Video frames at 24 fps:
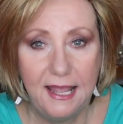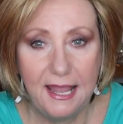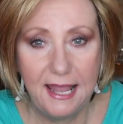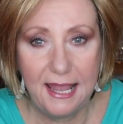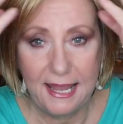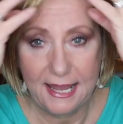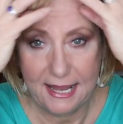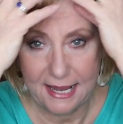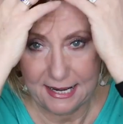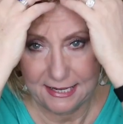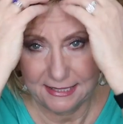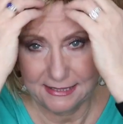
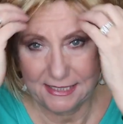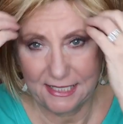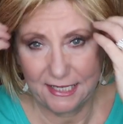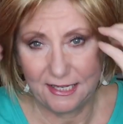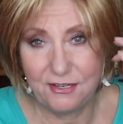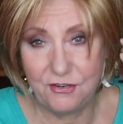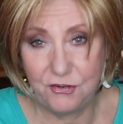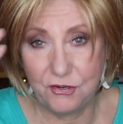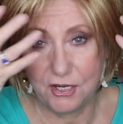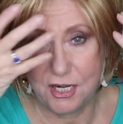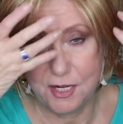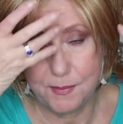and
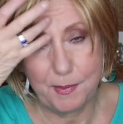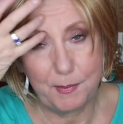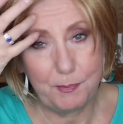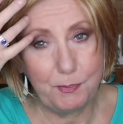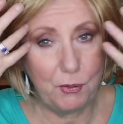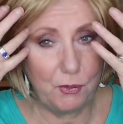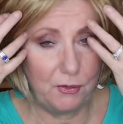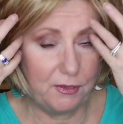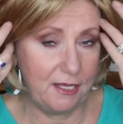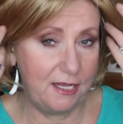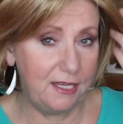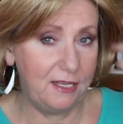you're going to be
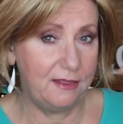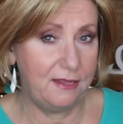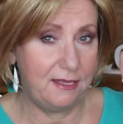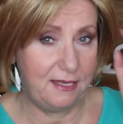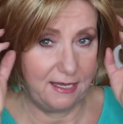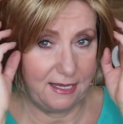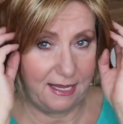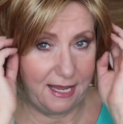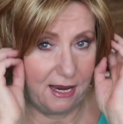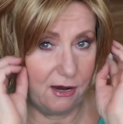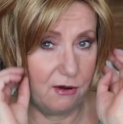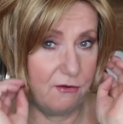pulling
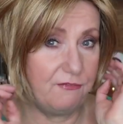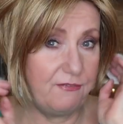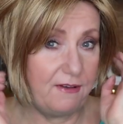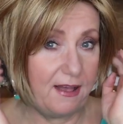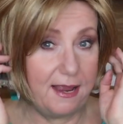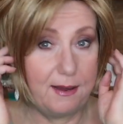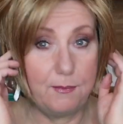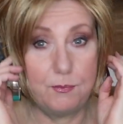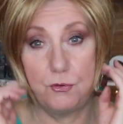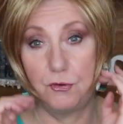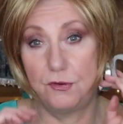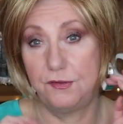the hair
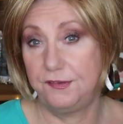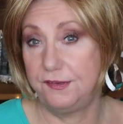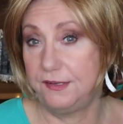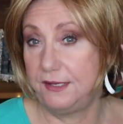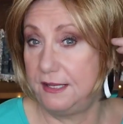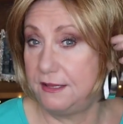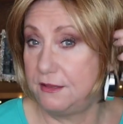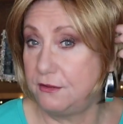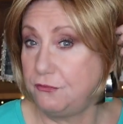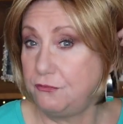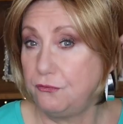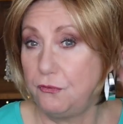fibers
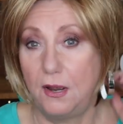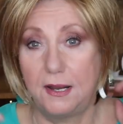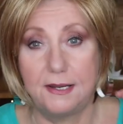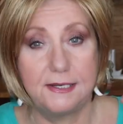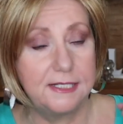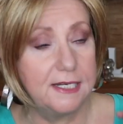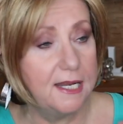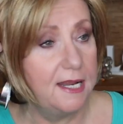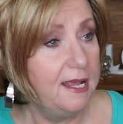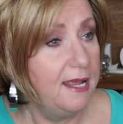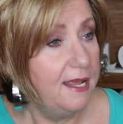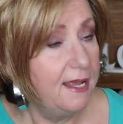in the
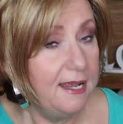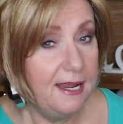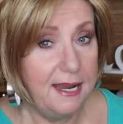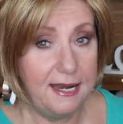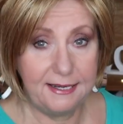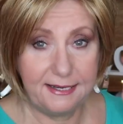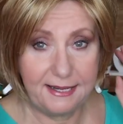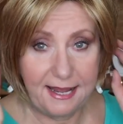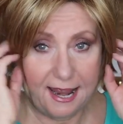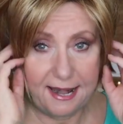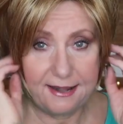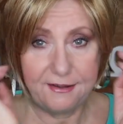front.
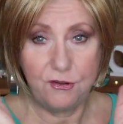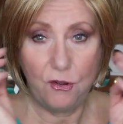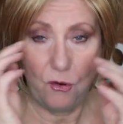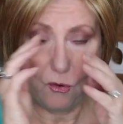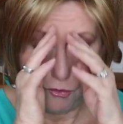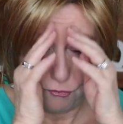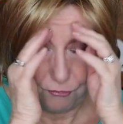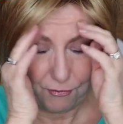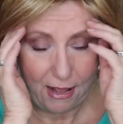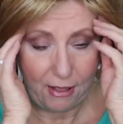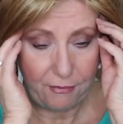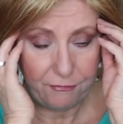It can
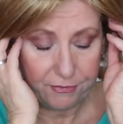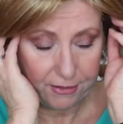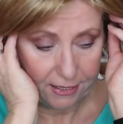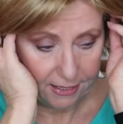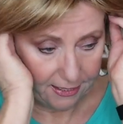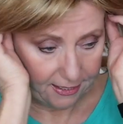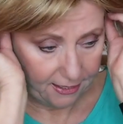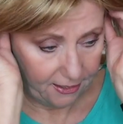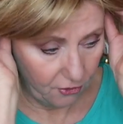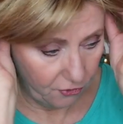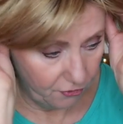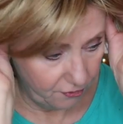go around
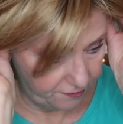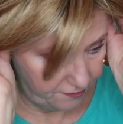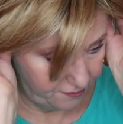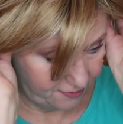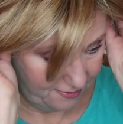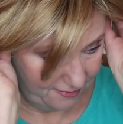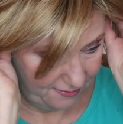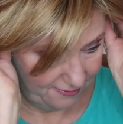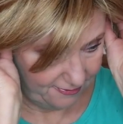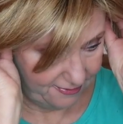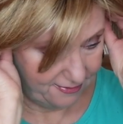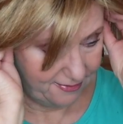the ears.
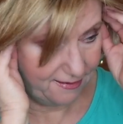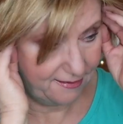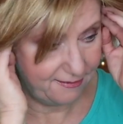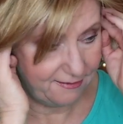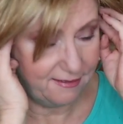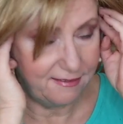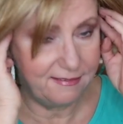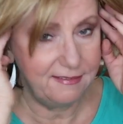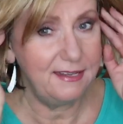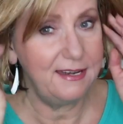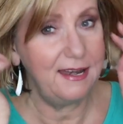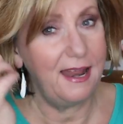This, this
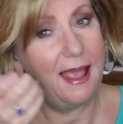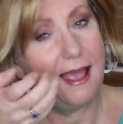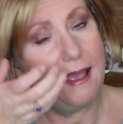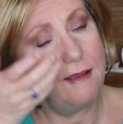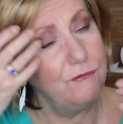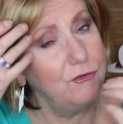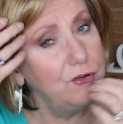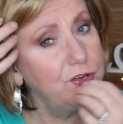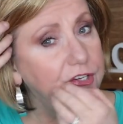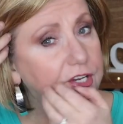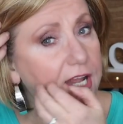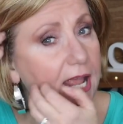is an
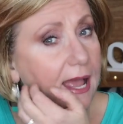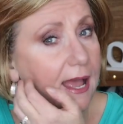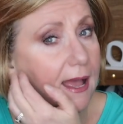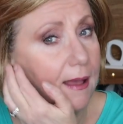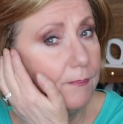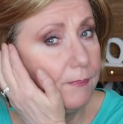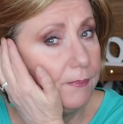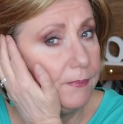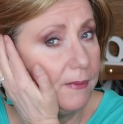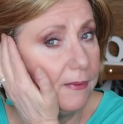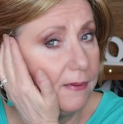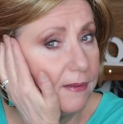average
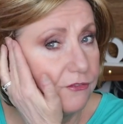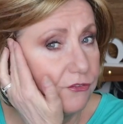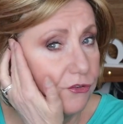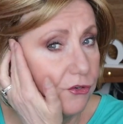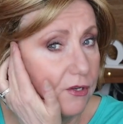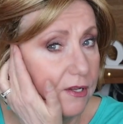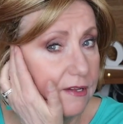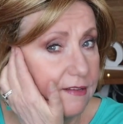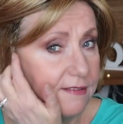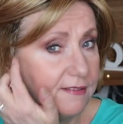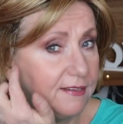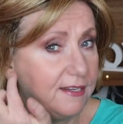cap. As you
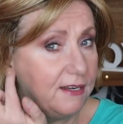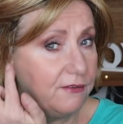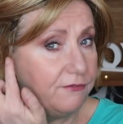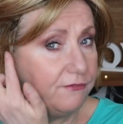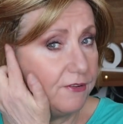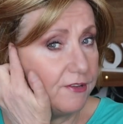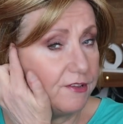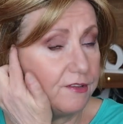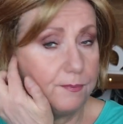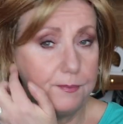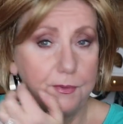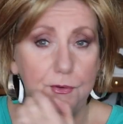can see, it
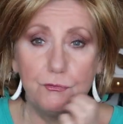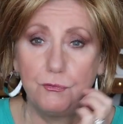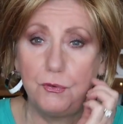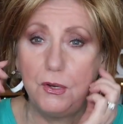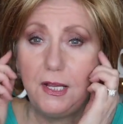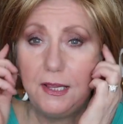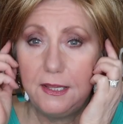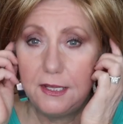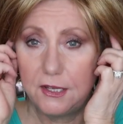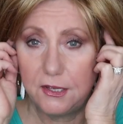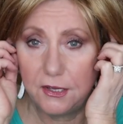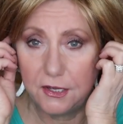fits me
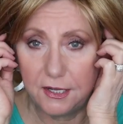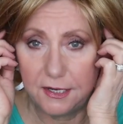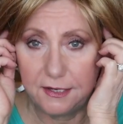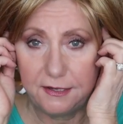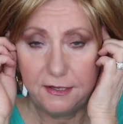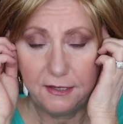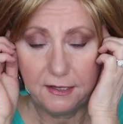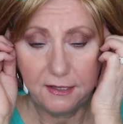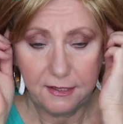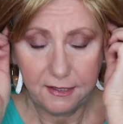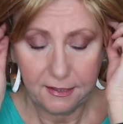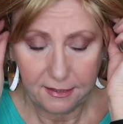really
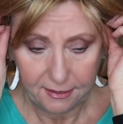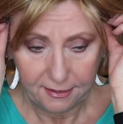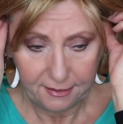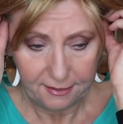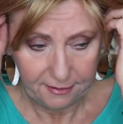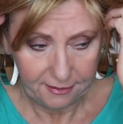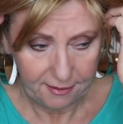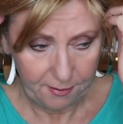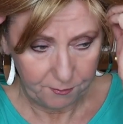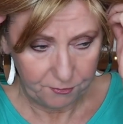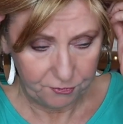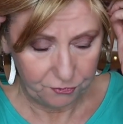good.
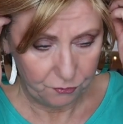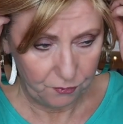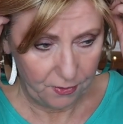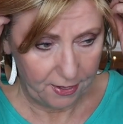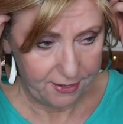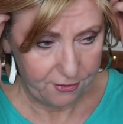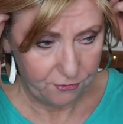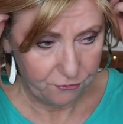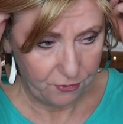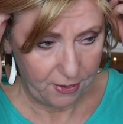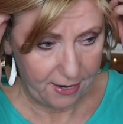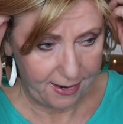Comes
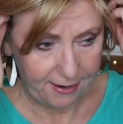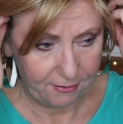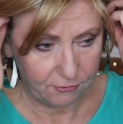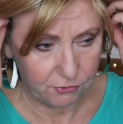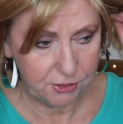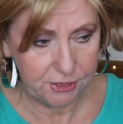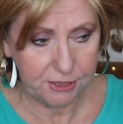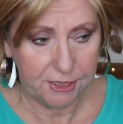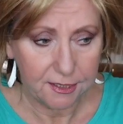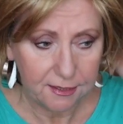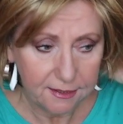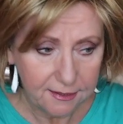right
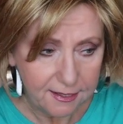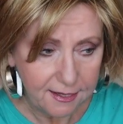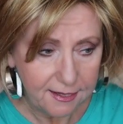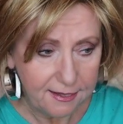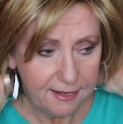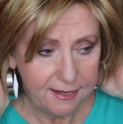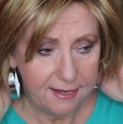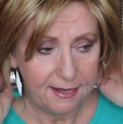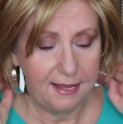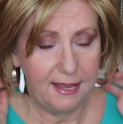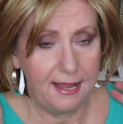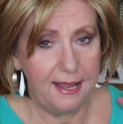around.
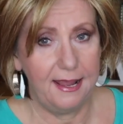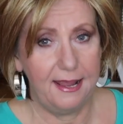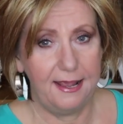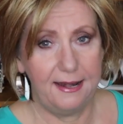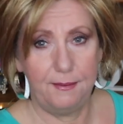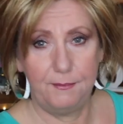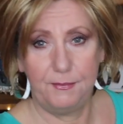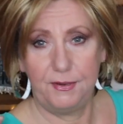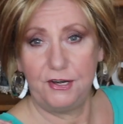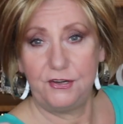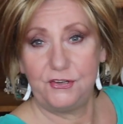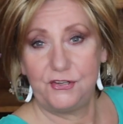And
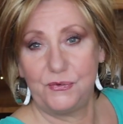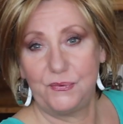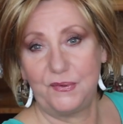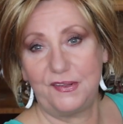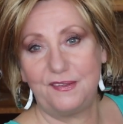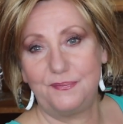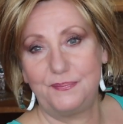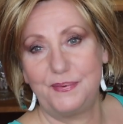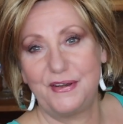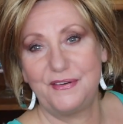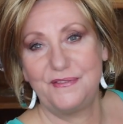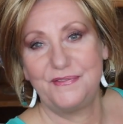I'm going to do a
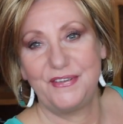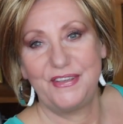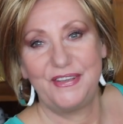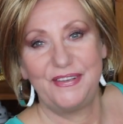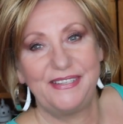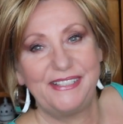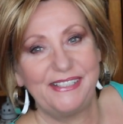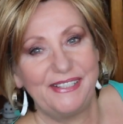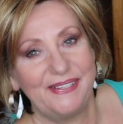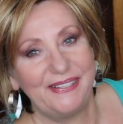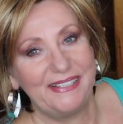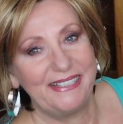spin for
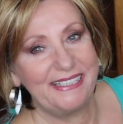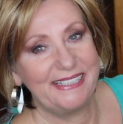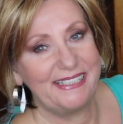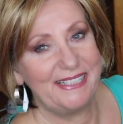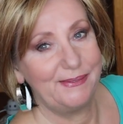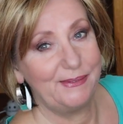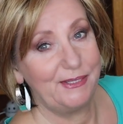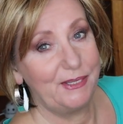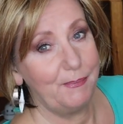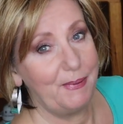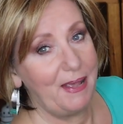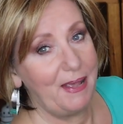you so you can see what the